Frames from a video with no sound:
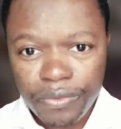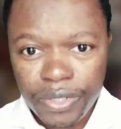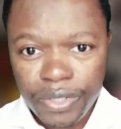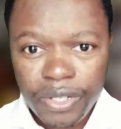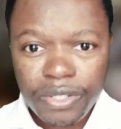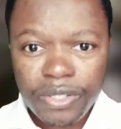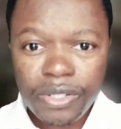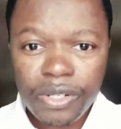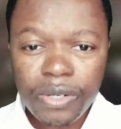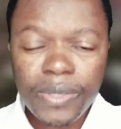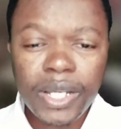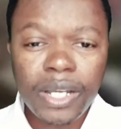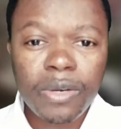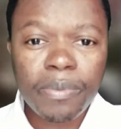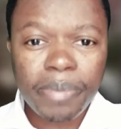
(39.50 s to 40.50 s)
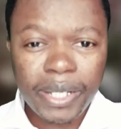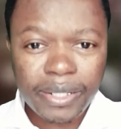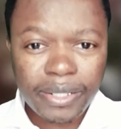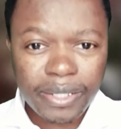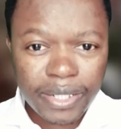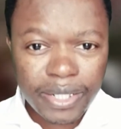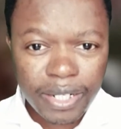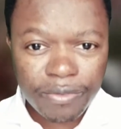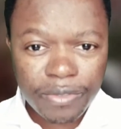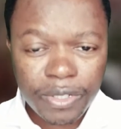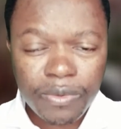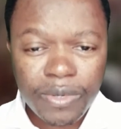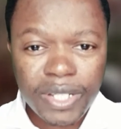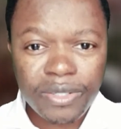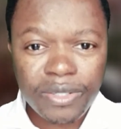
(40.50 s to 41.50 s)
Videos showing how packed the
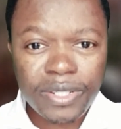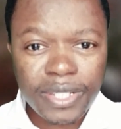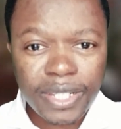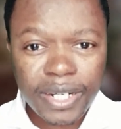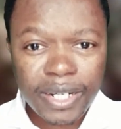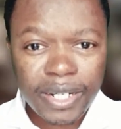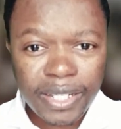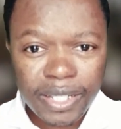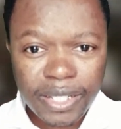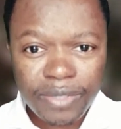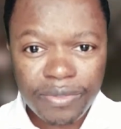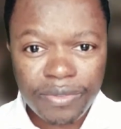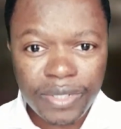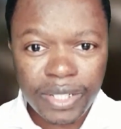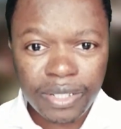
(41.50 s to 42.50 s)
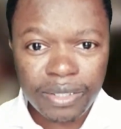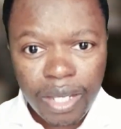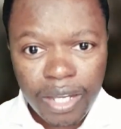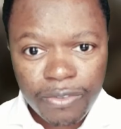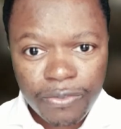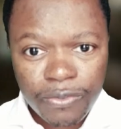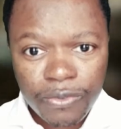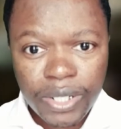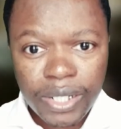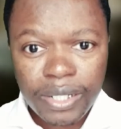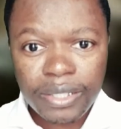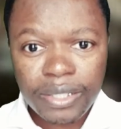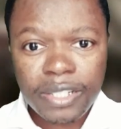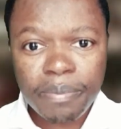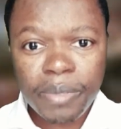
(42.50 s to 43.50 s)
tavern was on Saturday evening are
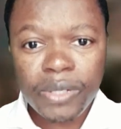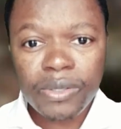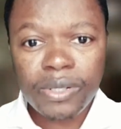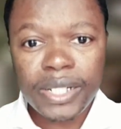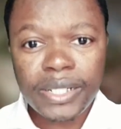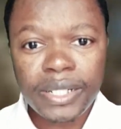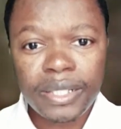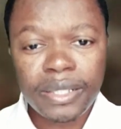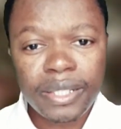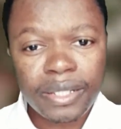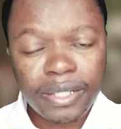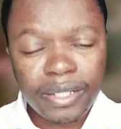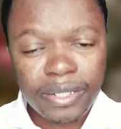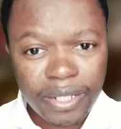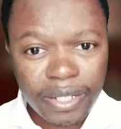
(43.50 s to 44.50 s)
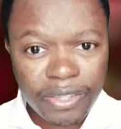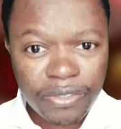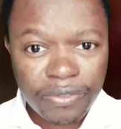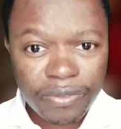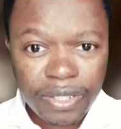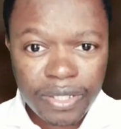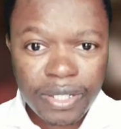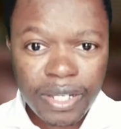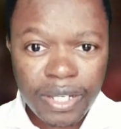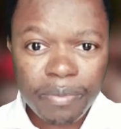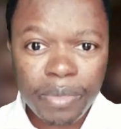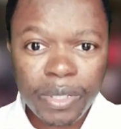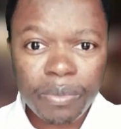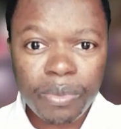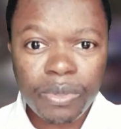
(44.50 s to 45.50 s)
fueling the speculation that the death of these young
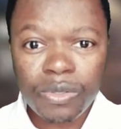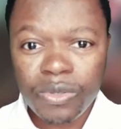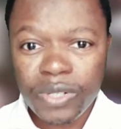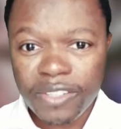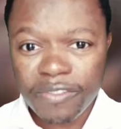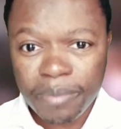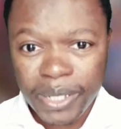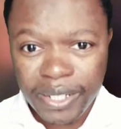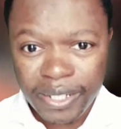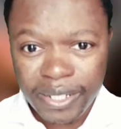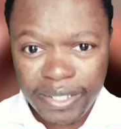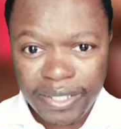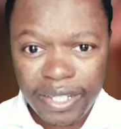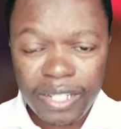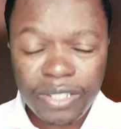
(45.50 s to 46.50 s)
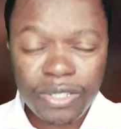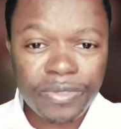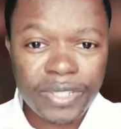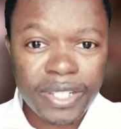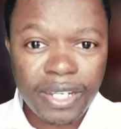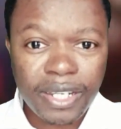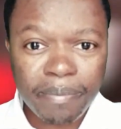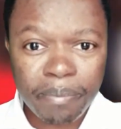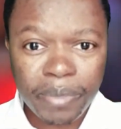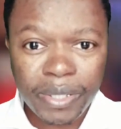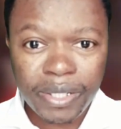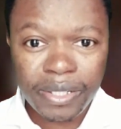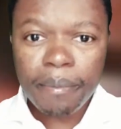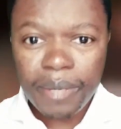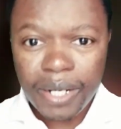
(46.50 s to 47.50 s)
people could have been a result of a
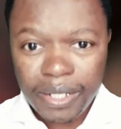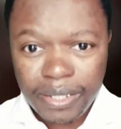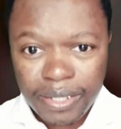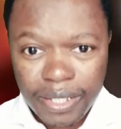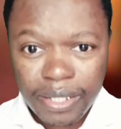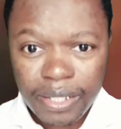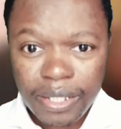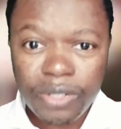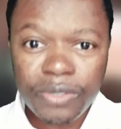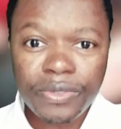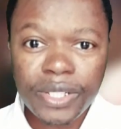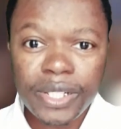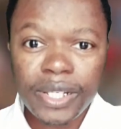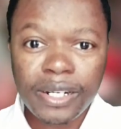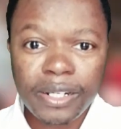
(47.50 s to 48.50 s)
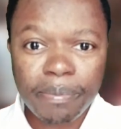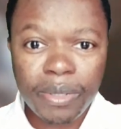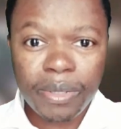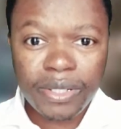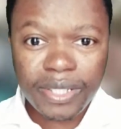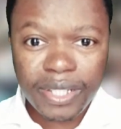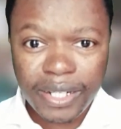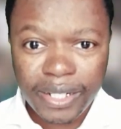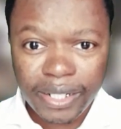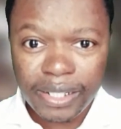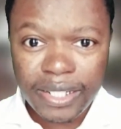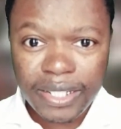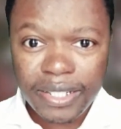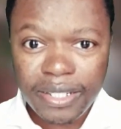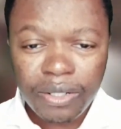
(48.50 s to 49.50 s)
stampede. But until the official reports are
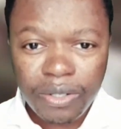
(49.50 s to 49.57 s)
released